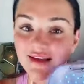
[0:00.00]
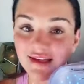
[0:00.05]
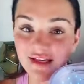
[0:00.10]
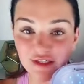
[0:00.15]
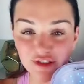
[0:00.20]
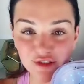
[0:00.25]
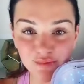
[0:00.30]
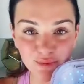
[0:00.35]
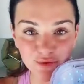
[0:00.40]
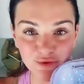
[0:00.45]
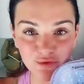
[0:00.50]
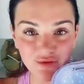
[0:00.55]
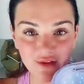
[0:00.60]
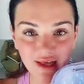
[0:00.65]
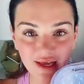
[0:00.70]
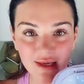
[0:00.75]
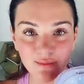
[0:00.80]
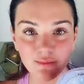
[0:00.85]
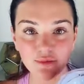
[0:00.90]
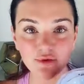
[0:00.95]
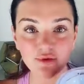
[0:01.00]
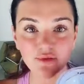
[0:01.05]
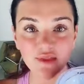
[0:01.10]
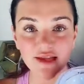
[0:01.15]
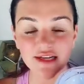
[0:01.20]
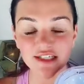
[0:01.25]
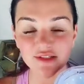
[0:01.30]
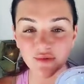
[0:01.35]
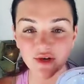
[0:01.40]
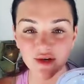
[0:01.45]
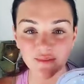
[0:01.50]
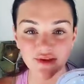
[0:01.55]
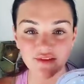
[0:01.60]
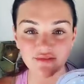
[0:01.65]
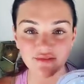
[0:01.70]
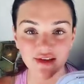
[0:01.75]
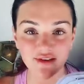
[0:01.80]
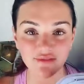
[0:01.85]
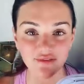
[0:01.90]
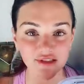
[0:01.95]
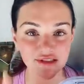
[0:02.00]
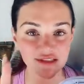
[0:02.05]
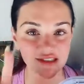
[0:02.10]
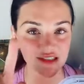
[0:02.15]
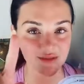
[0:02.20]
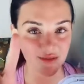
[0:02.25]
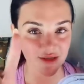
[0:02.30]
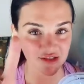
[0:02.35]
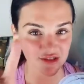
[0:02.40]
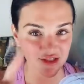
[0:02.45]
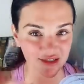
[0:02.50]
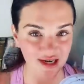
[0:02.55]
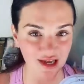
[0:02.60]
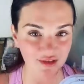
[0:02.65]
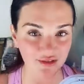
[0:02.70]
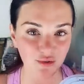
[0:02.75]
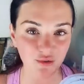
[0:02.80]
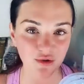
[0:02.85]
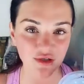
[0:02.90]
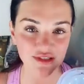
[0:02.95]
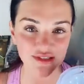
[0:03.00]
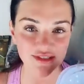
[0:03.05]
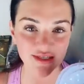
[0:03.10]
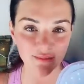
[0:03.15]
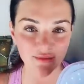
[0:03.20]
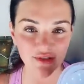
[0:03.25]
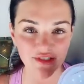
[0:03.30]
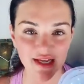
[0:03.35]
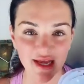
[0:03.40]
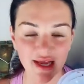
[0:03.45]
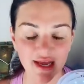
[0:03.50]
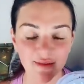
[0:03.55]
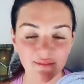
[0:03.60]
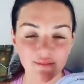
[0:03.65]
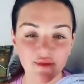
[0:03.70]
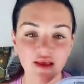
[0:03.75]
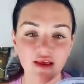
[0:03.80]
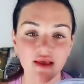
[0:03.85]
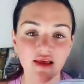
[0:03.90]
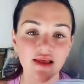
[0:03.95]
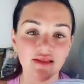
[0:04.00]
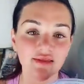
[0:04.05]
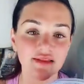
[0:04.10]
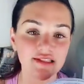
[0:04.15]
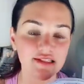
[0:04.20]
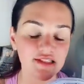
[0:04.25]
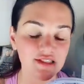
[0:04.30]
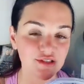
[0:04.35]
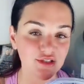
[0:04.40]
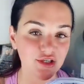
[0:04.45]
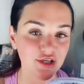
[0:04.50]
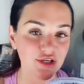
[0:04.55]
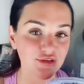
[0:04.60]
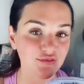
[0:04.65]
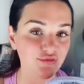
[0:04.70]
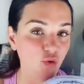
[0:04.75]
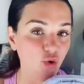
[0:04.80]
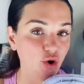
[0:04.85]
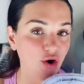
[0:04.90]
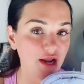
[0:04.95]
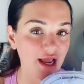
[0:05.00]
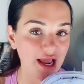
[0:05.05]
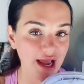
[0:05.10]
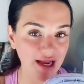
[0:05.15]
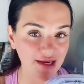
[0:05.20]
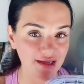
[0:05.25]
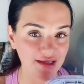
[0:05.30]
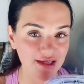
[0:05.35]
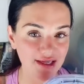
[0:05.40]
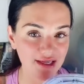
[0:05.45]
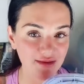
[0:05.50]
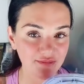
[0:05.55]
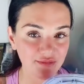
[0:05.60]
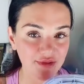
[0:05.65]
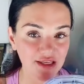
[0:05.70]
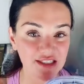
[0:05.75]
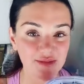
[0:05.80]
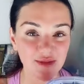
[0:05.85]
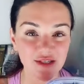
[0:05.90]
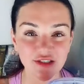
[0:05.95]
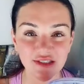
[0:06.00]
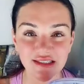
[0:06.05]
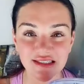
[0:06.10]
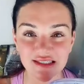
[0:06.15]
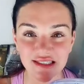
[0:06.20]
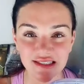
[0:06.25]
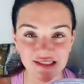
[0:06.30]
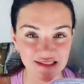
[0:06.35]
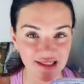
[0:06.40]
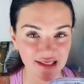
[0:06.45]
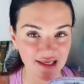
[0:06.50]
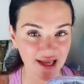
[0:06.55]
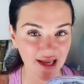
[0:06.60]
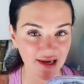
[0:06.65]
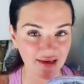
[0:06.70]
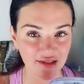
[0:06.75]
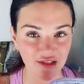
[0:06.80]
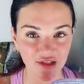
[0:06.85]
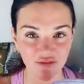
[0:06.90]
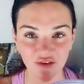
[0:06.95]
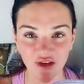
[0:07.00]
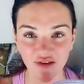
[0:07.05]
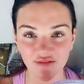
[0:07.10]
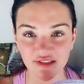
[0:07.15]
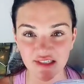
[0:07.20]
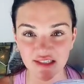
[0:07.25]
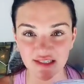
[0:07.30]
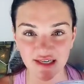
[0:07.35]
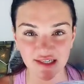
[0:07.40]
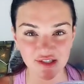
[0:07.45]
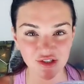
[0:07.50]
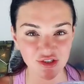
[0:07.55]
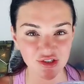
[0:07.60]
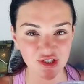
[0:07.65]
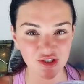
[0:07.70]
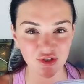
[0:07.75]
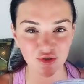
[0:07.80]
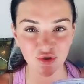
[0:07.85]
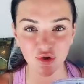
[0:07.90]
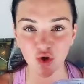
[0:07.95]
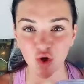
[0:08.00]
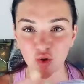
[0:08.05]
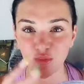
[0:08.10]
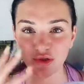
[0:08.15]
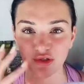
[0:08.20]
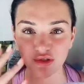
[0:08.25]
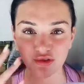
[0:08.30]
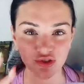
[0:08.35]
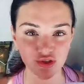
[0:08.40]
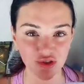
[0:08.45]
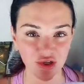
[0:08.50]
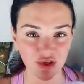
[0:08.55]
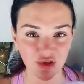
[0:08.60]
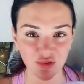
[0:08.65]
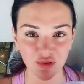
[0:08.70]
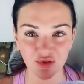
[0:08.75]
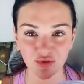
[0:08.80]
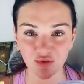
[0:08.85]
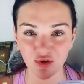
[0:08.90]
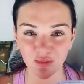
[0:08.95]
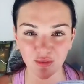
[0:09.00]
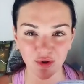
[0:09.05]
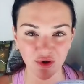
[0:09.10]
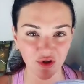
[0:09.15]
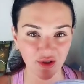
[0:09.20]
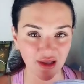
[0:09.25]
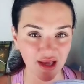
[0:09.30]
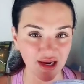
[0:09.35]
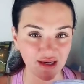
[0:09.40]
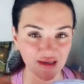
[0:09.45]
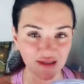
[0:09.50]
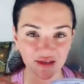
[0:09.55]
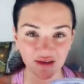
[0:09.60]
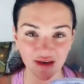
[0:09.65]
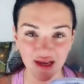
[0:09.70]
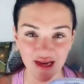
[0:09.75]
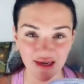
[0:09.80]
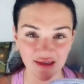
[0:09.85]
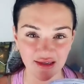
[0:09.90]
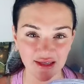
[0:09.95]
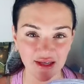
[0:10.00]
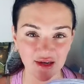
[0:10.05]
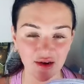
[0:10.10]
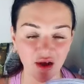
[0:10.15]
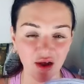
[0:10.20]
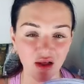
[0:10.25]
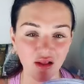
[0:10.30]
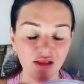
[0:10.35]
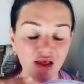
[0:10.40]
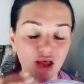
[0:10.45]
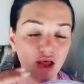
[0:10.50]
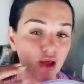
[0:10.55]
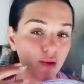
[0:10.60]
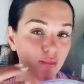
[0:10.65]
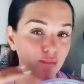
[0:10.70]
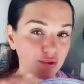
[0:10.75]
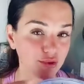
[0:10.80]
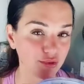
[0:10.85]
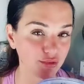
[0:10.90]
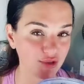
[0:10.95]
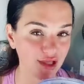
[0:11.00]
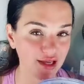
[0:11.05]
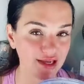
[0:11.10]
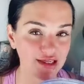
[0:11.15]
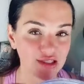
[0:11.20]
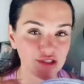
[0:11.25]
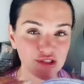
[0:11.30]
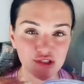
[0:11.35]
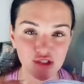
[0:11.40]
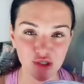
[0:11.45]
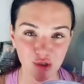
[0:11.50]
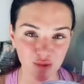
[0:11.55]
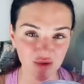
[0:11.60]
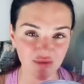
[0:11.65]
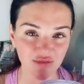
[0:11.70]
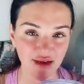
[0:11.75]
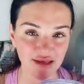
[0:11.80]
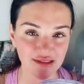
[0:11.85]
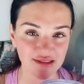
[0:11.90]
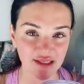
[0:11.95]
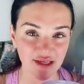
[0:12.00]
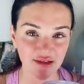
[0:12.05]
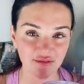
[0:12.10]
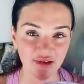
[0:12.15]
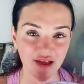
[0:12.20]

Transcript: Here's blue light. Blue light is one of my favorites, especially now that we're in summertime. This is good for acne, especially cystic acne. If you have teenagers in your home or you struggle with hormonal acne or acne at all, blue light is so effective.